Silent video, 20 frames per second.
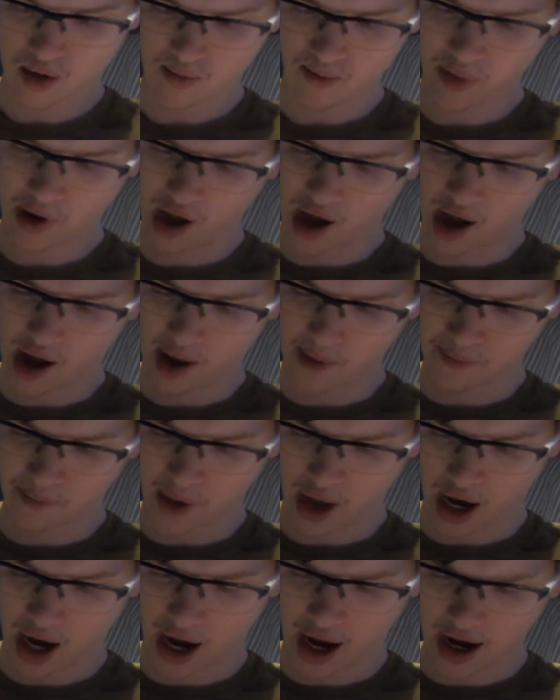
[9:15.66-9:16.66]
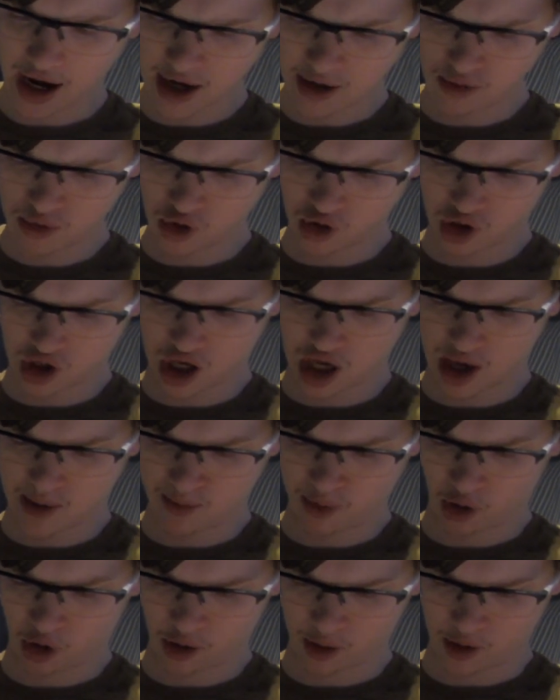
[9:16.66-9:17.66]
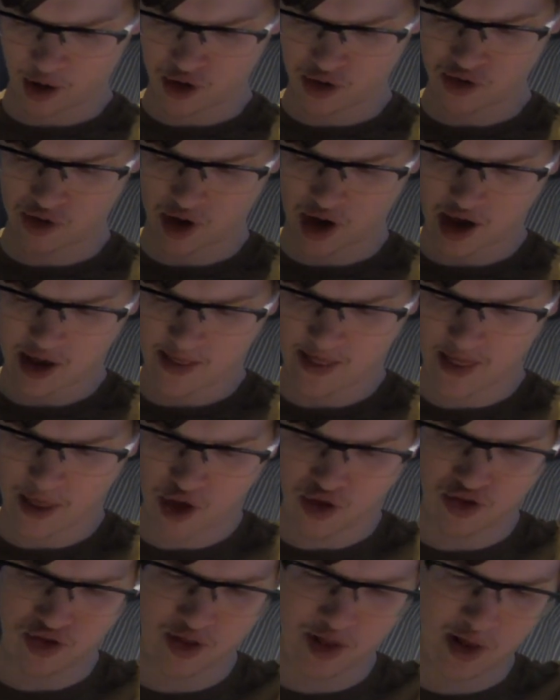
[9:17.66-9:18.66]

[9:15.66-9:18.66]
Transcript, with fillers: But um, I will keep all this in this